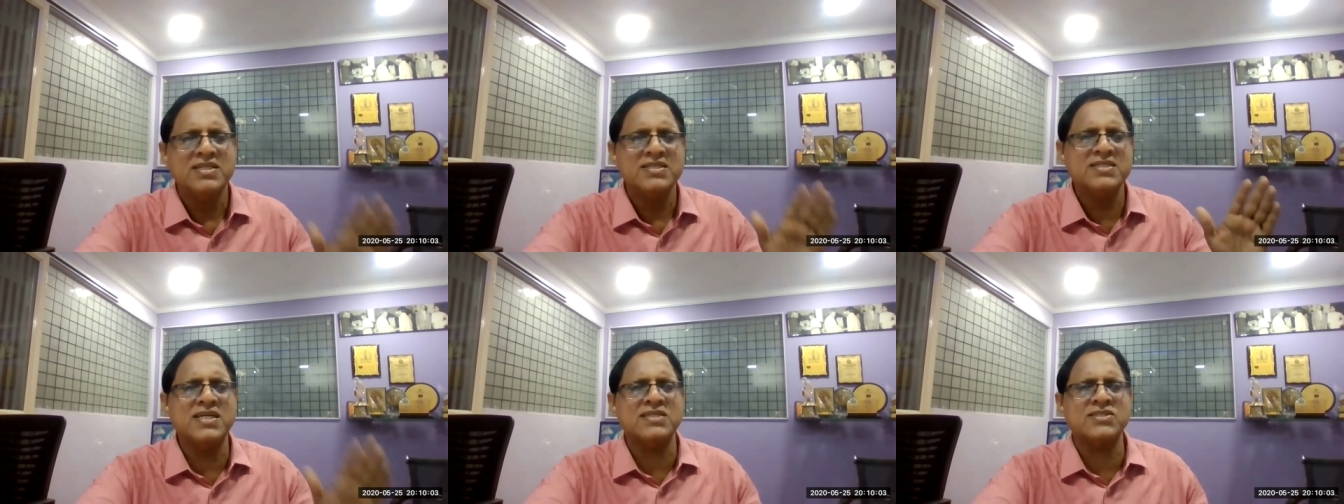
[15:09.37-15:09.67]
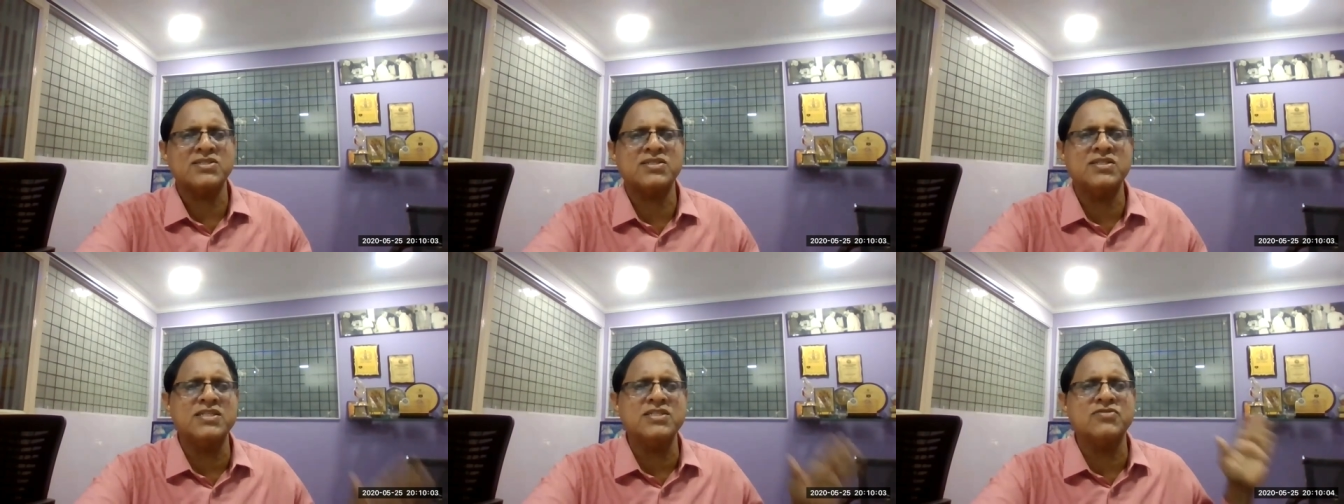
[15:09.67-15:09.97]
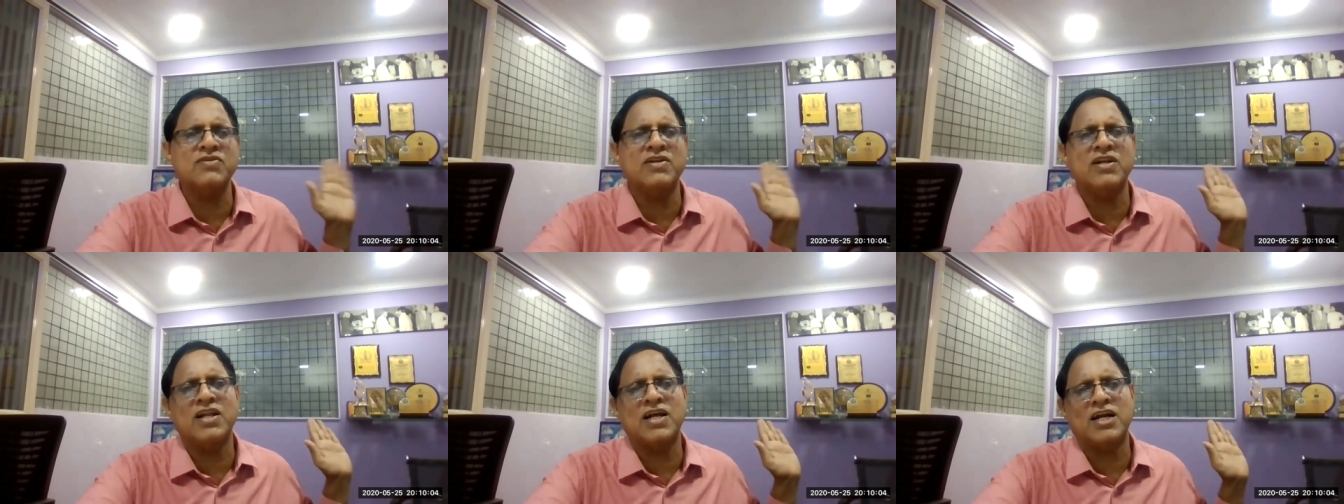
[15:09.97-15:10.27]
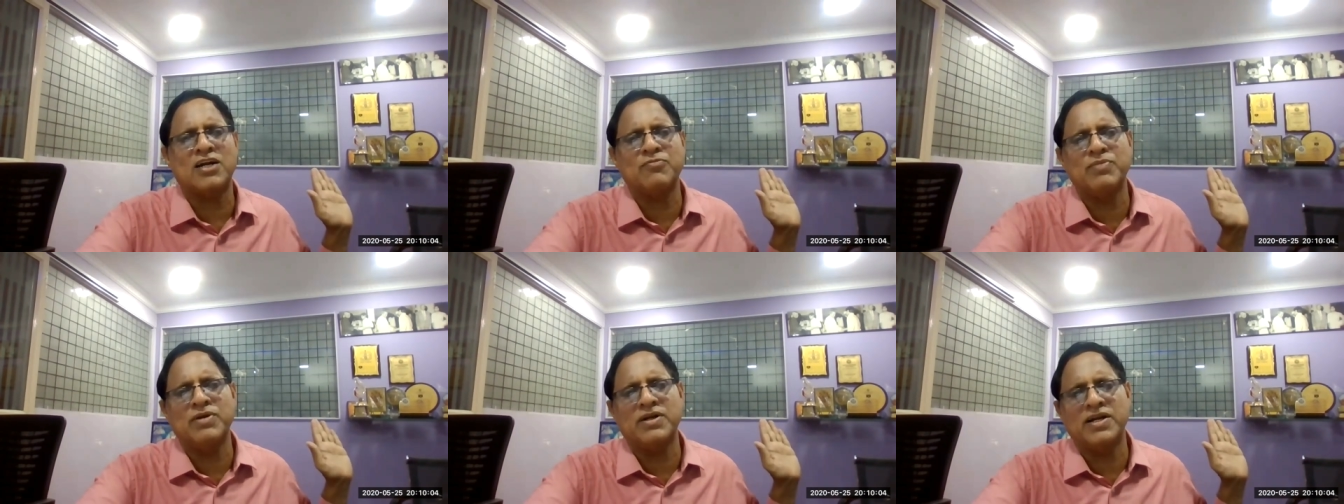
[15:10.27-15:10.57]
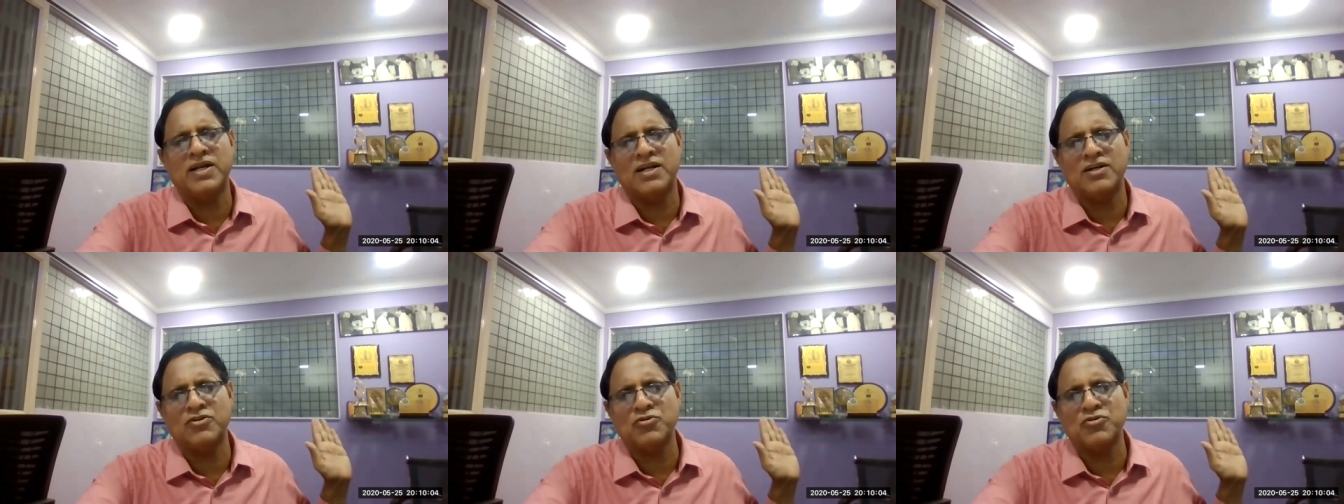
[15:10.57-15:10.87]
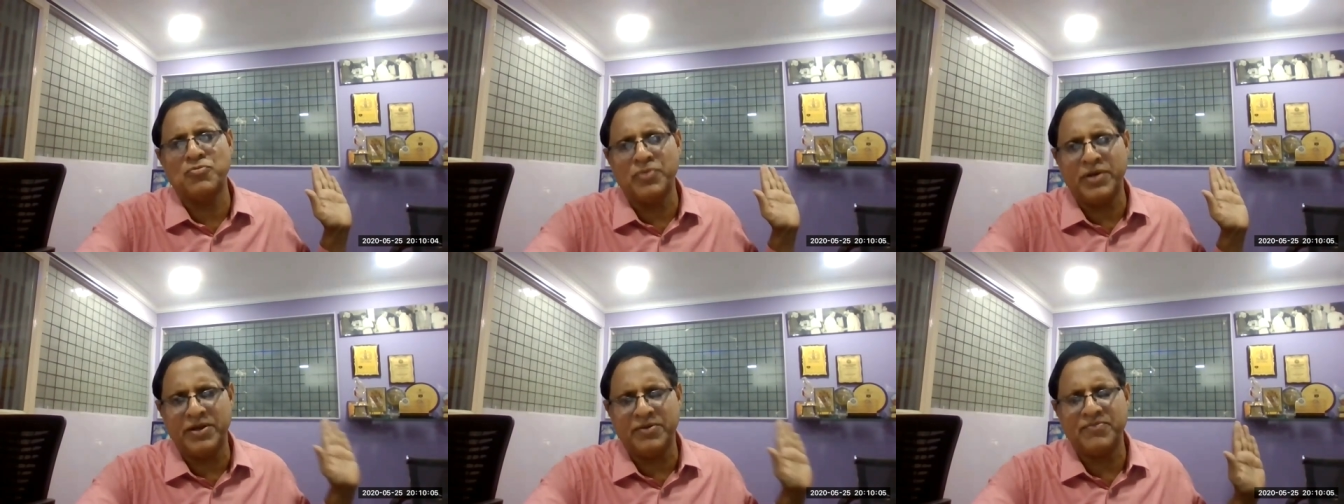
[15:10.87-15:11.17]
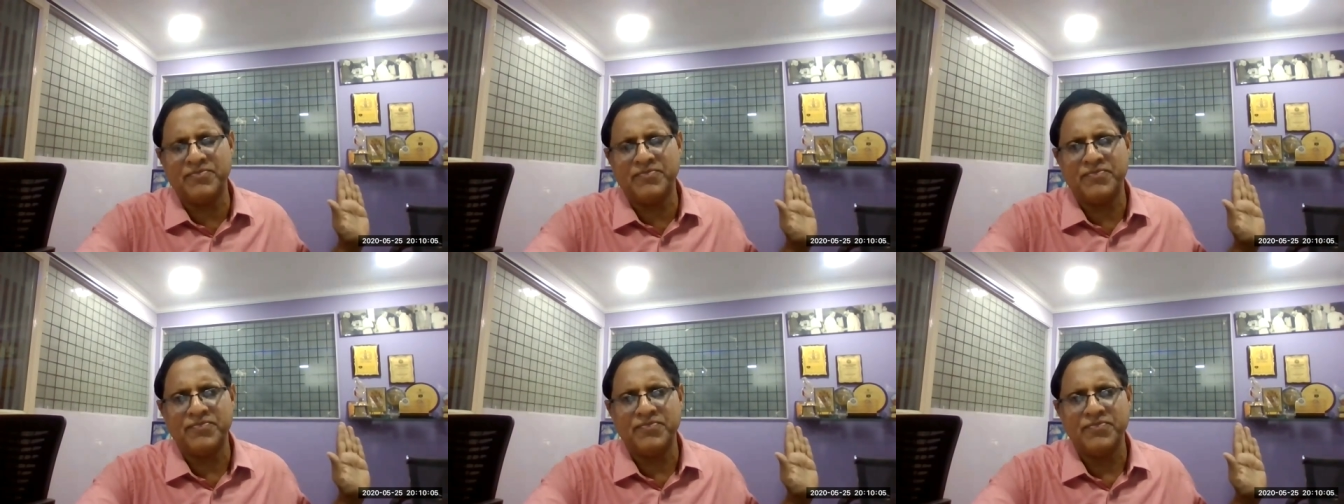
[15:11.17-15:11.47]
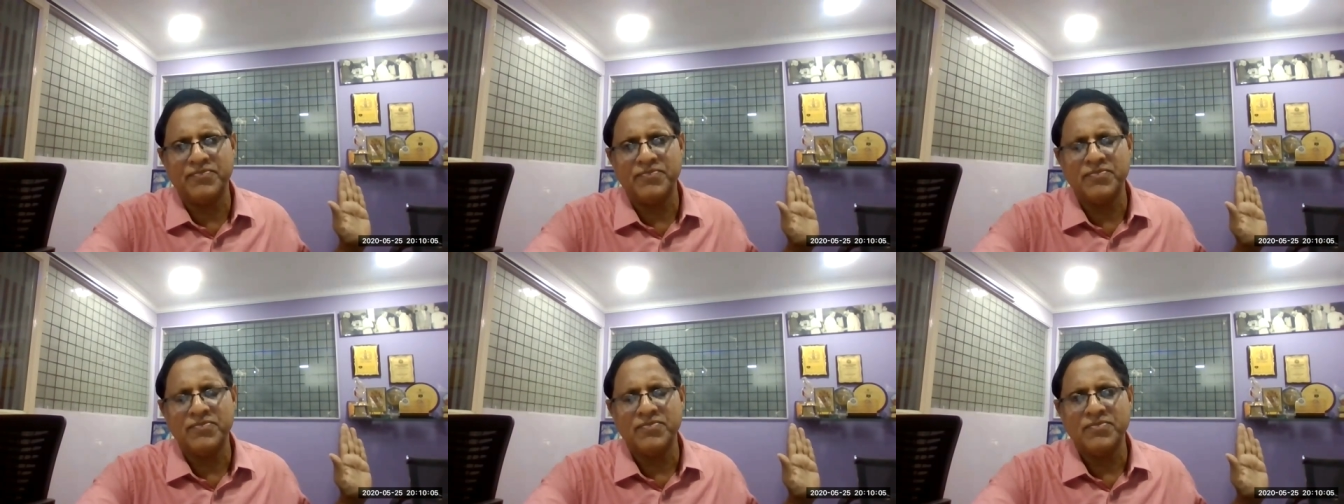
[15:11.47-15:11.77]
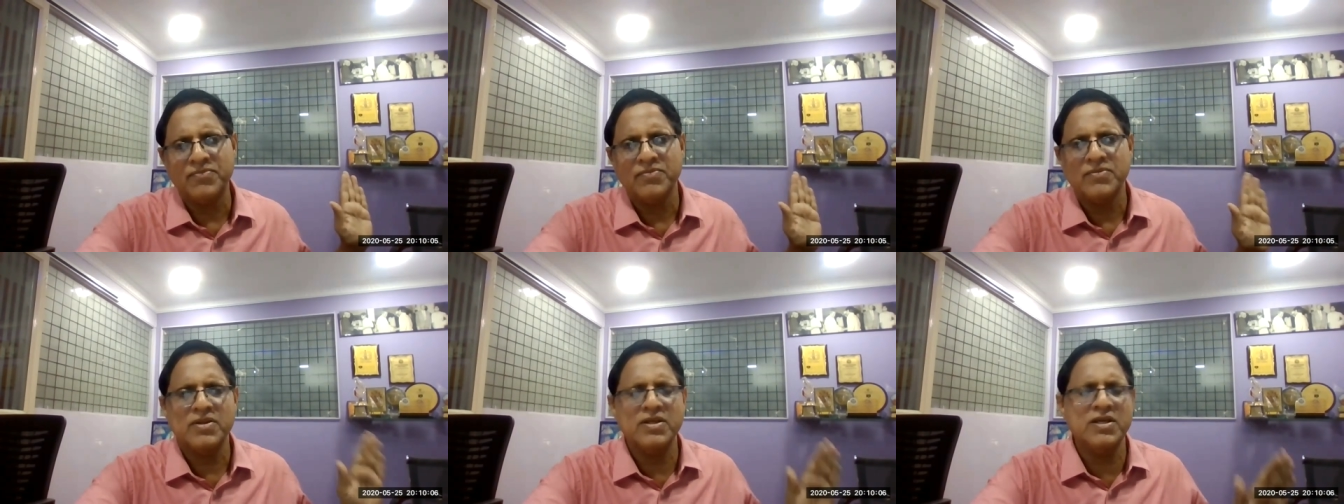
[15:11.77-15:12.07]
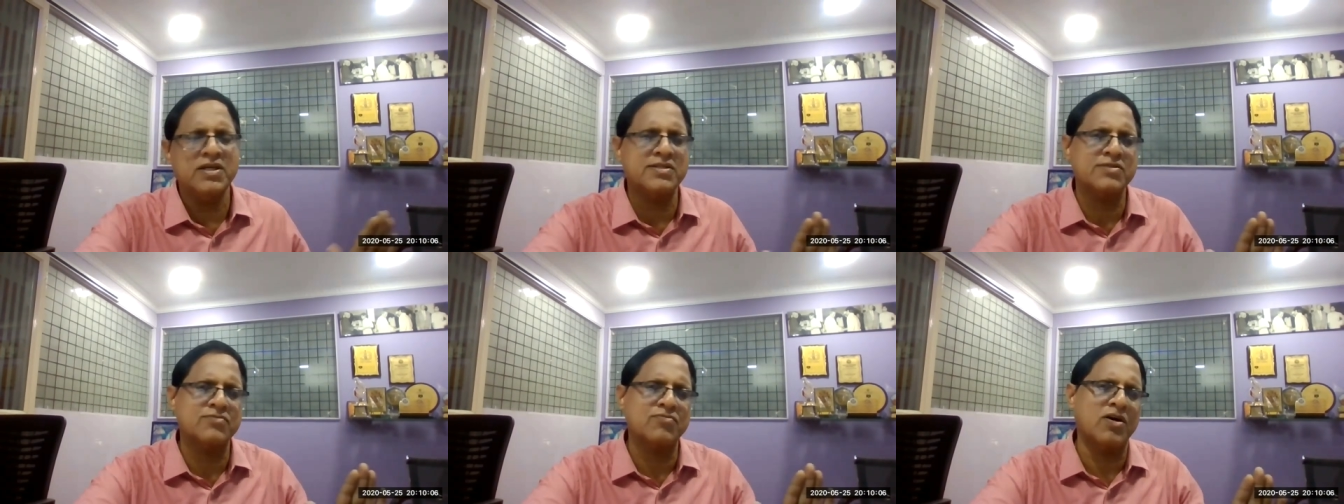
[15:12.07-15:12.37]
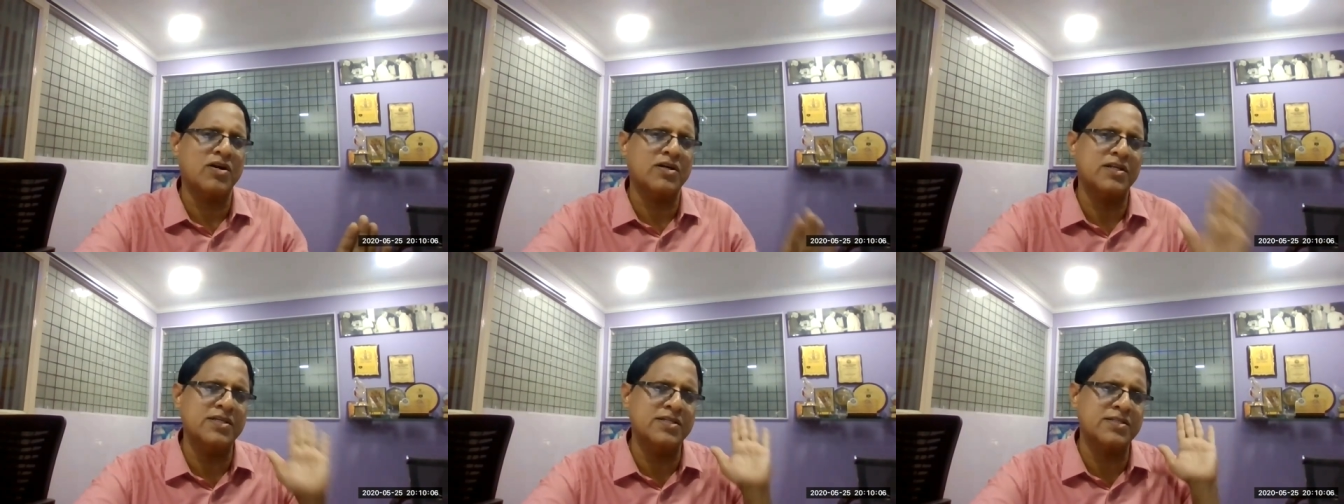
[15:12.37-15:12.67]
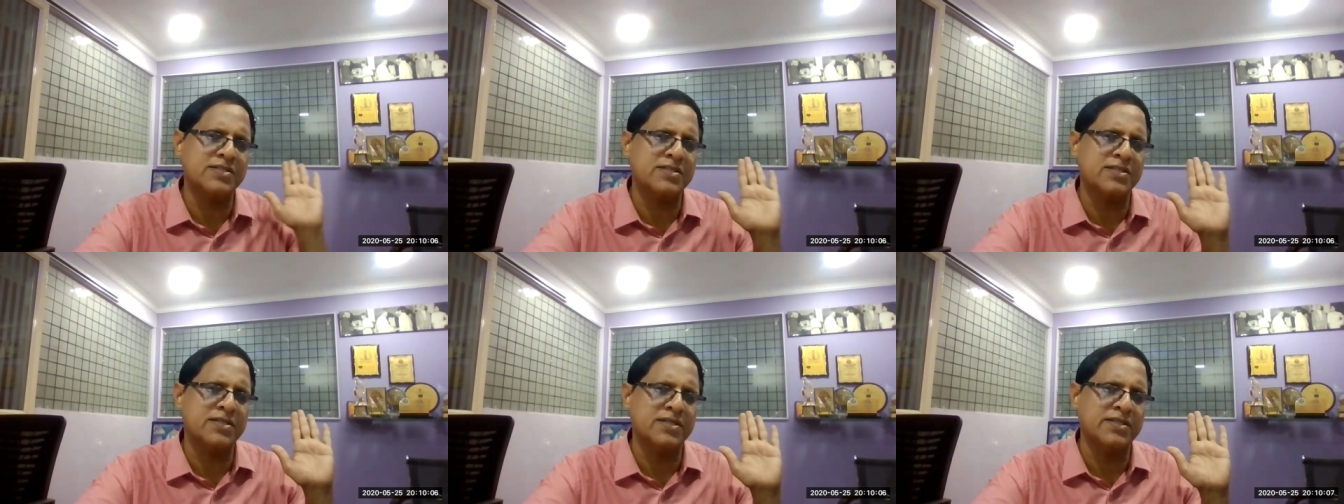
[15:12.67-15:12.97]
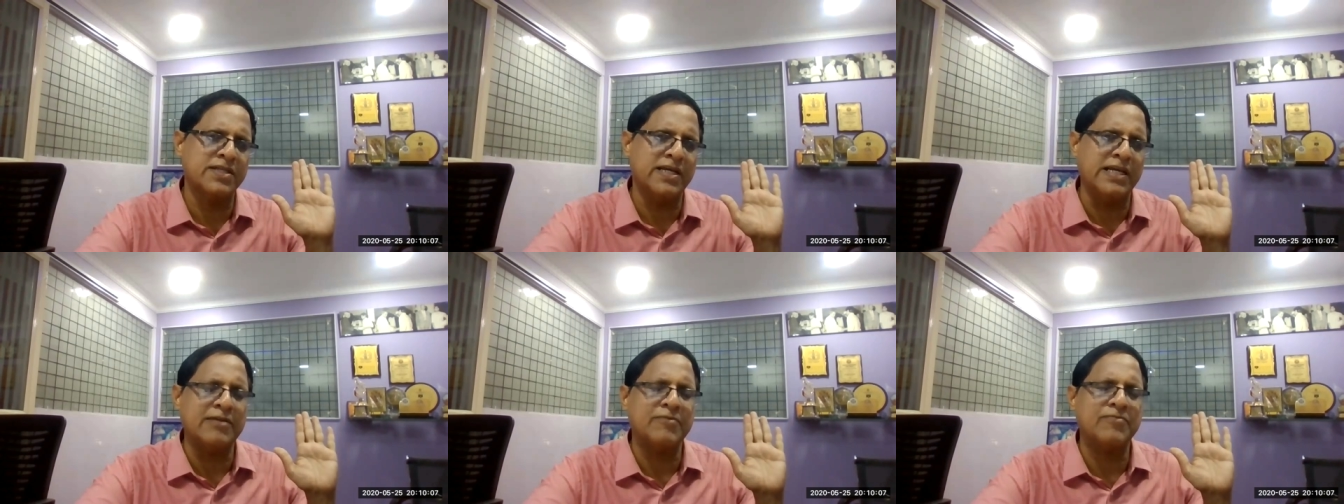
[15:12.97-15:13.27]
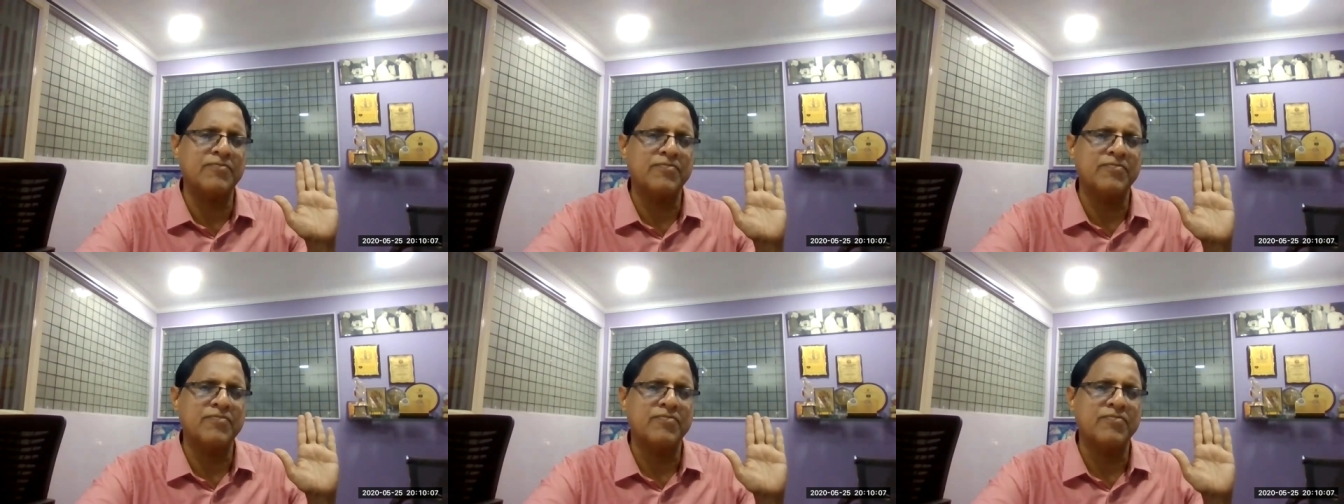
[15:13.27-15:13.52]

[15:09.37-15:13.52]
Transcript: justice will not be done to me is what is the thing.